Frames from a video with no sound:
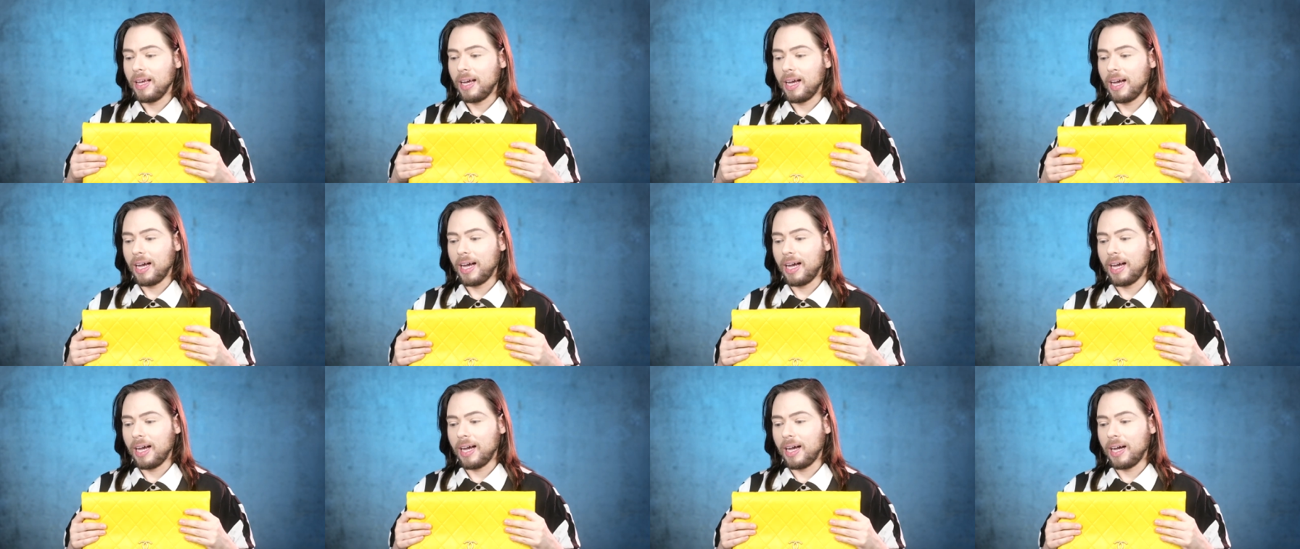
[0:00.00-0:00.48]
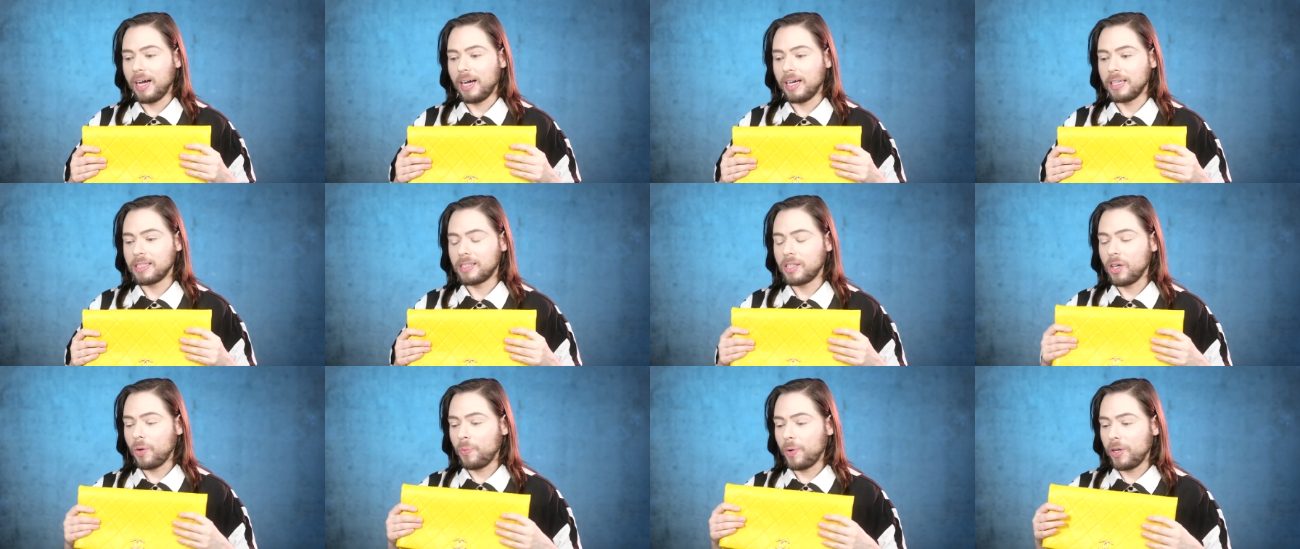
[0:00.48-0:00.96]
Uh,
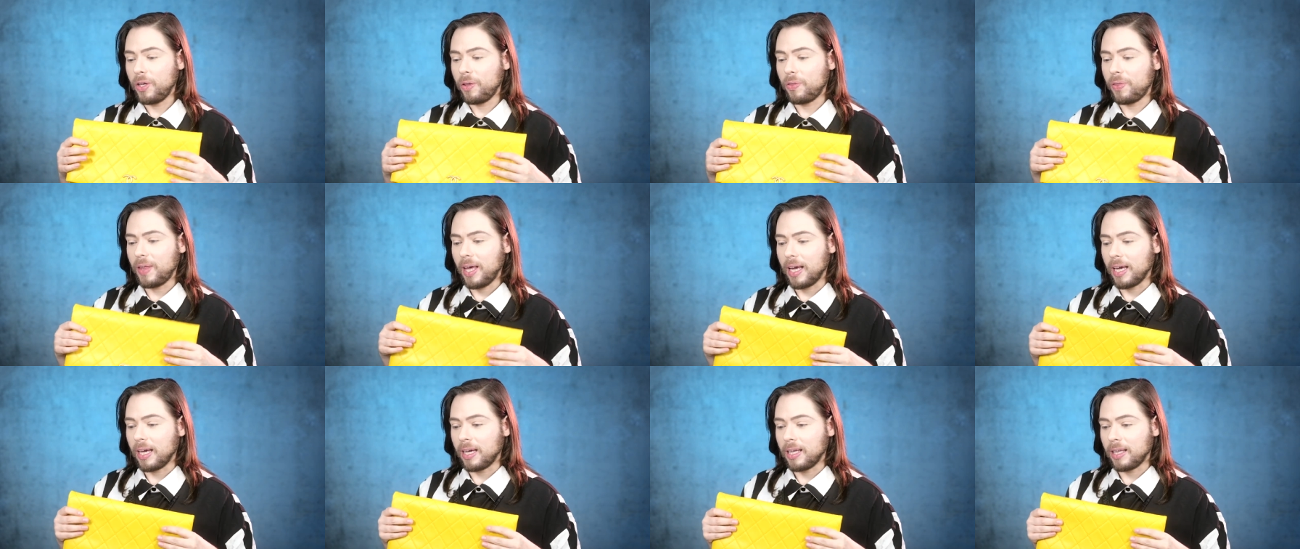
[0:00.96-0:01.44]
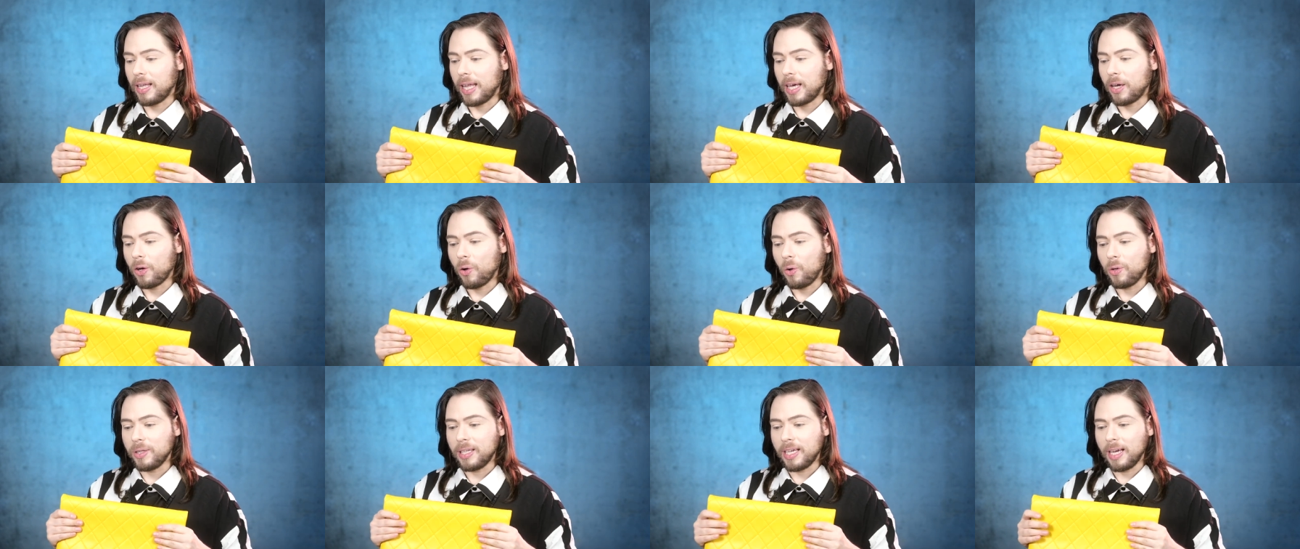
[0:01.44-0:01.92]
so what do you think? Like
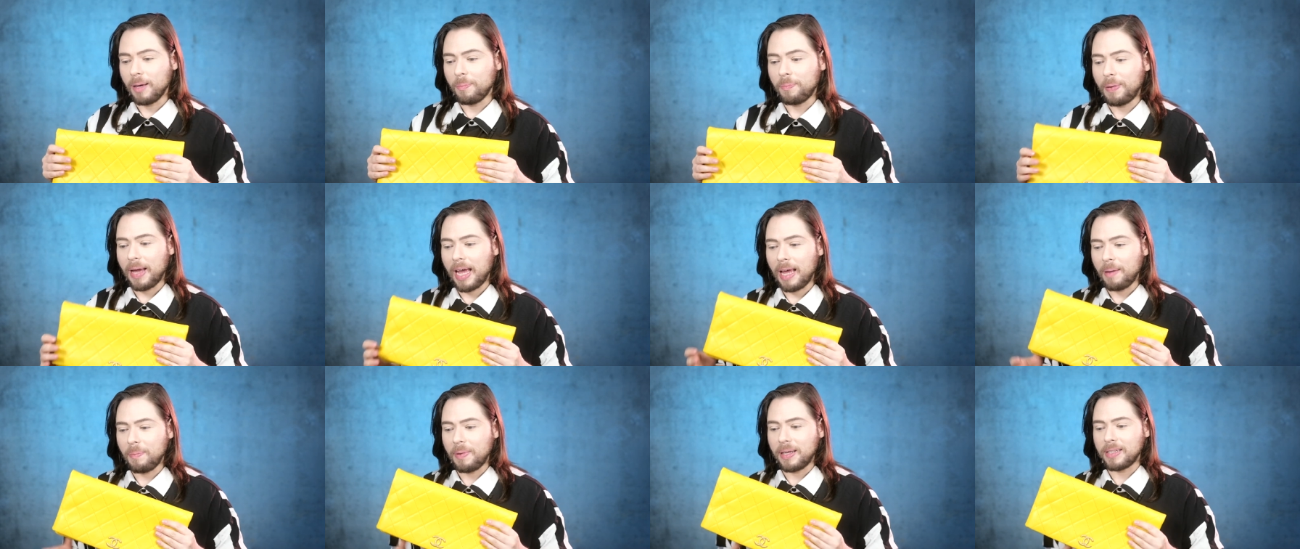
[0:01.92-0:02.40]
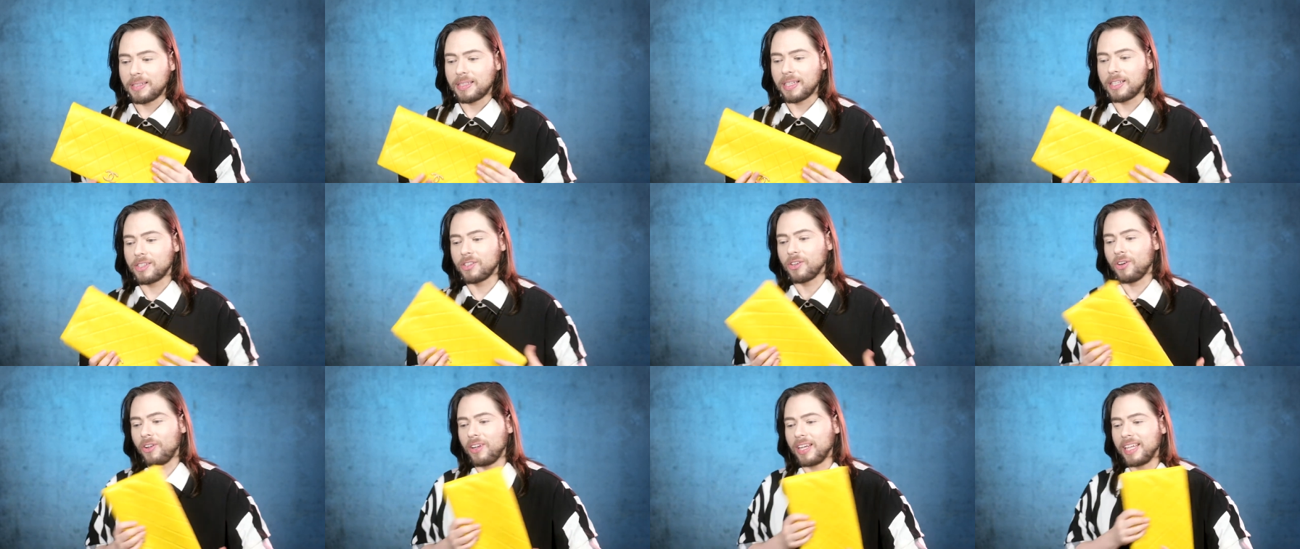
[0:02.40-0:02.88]
holding a baby,
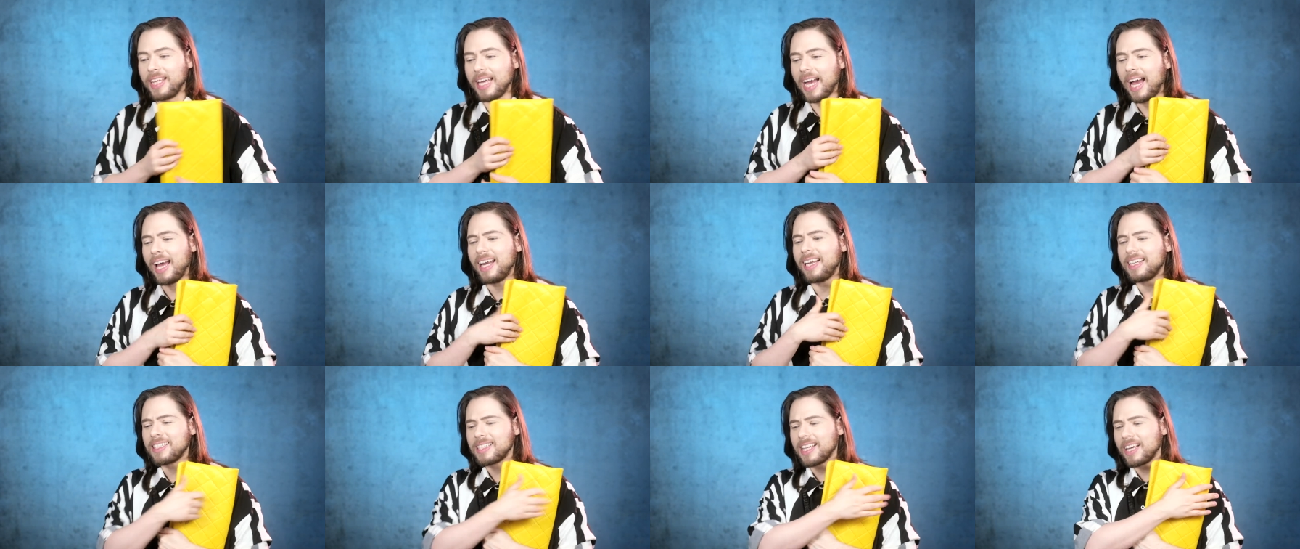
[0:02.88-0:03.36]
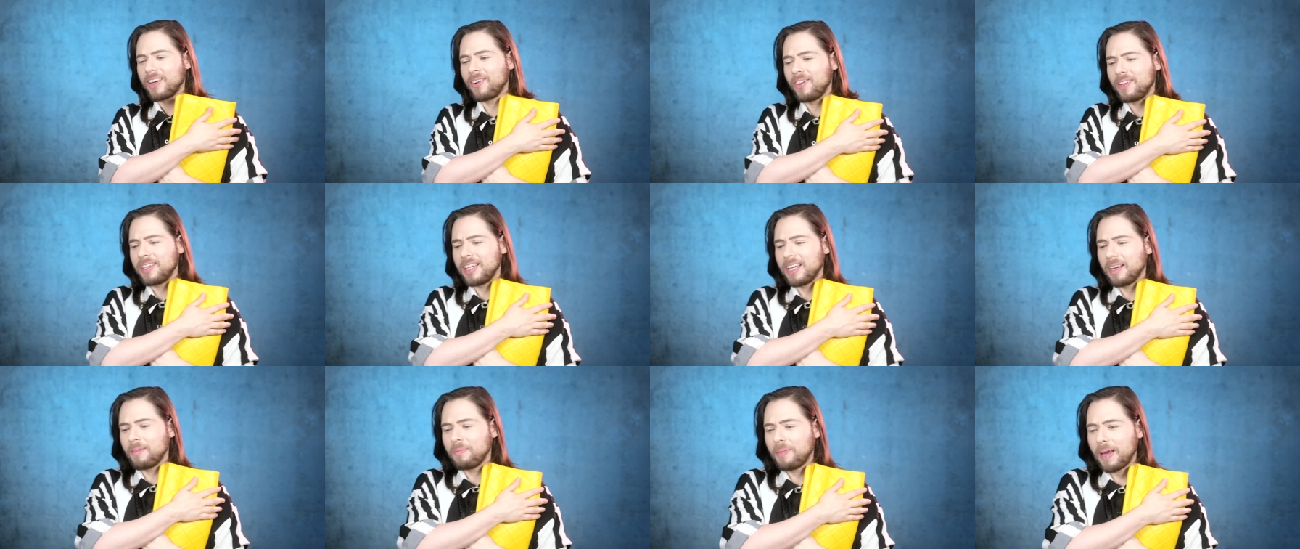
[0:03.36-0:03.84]
says Oli. Yeah, it is like
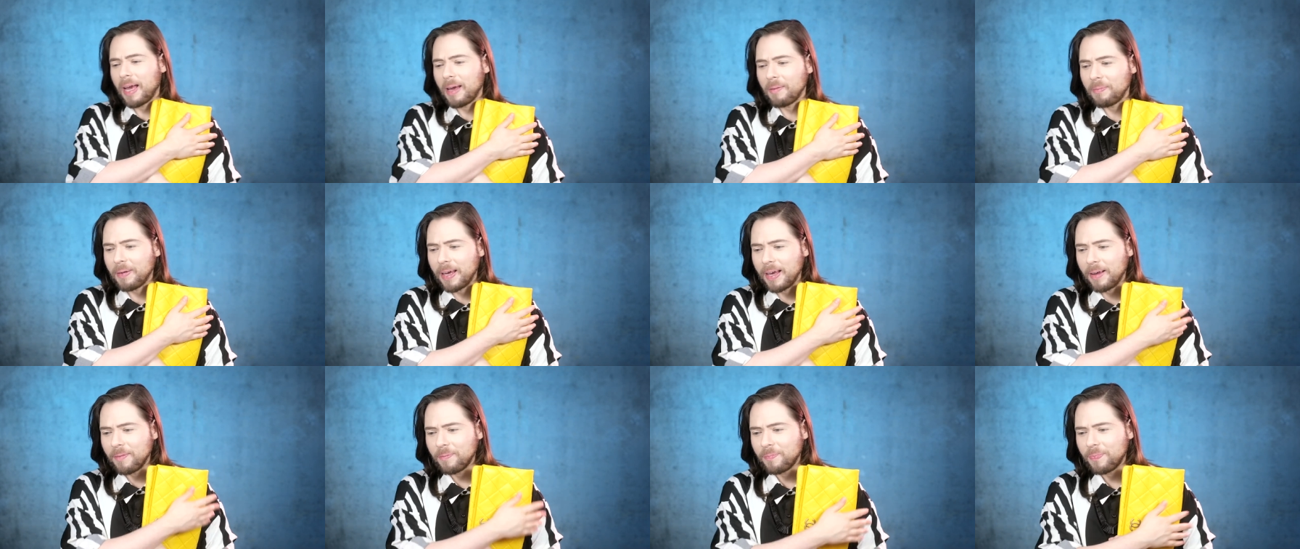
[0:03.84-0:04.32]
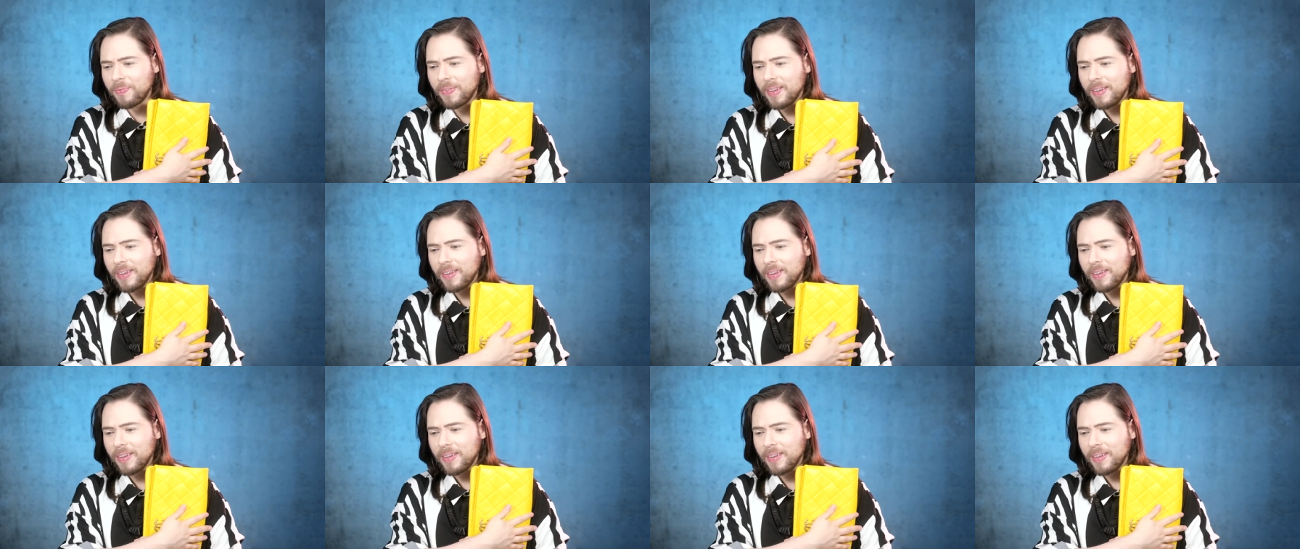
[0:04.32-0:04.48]
holding a baby.